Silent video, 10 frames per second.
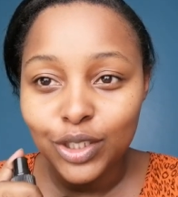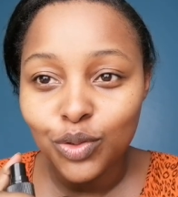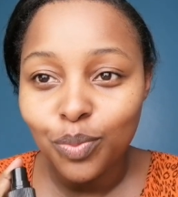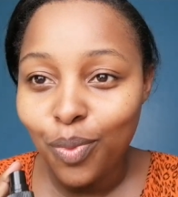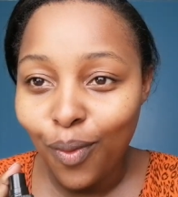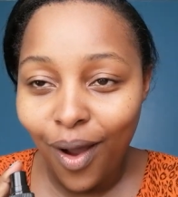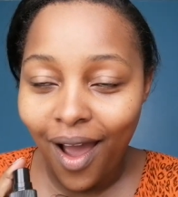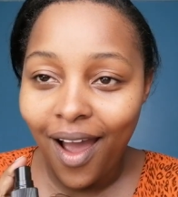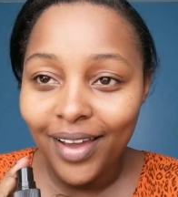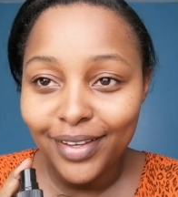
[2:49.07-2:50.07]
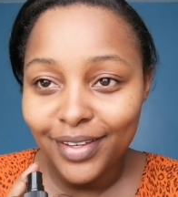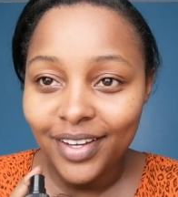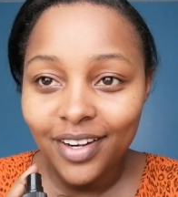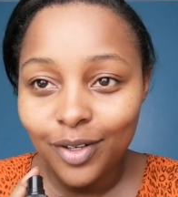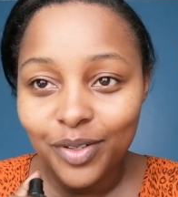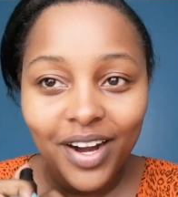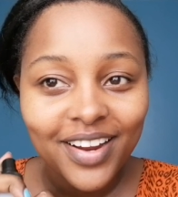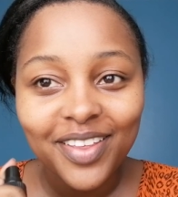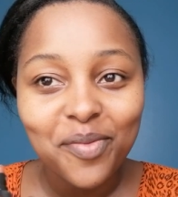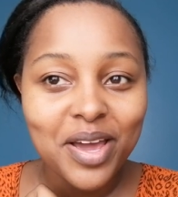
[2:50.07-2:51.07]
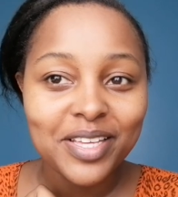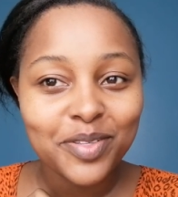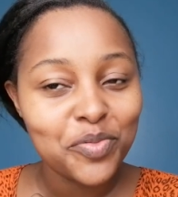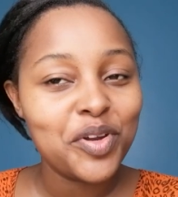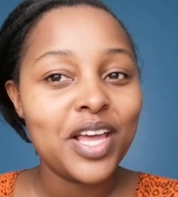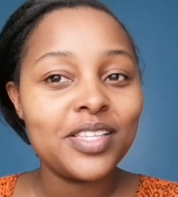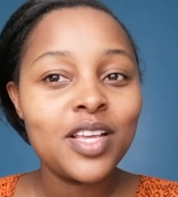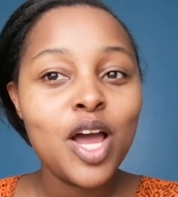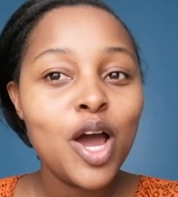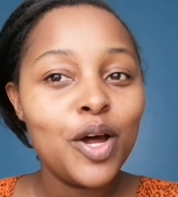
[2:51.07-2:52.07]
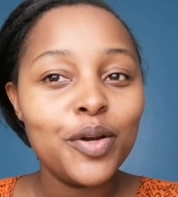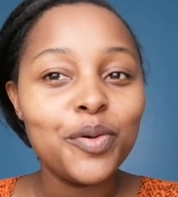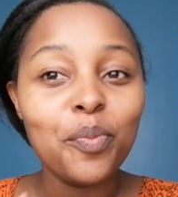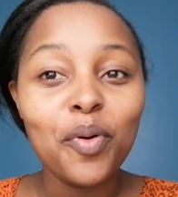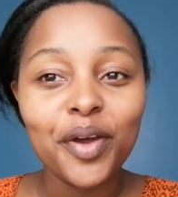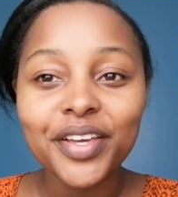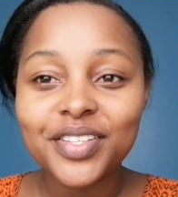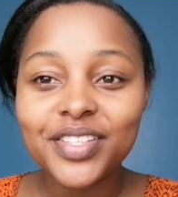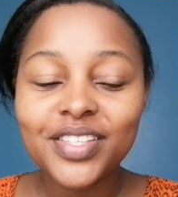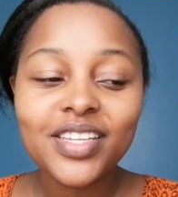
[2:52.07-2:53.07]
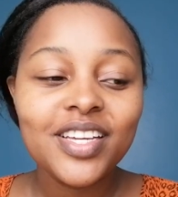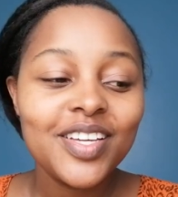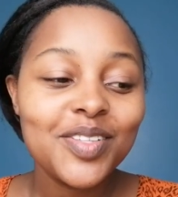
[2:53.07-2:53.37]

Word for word: Dubois, yeah, or otherwise known as Dubois.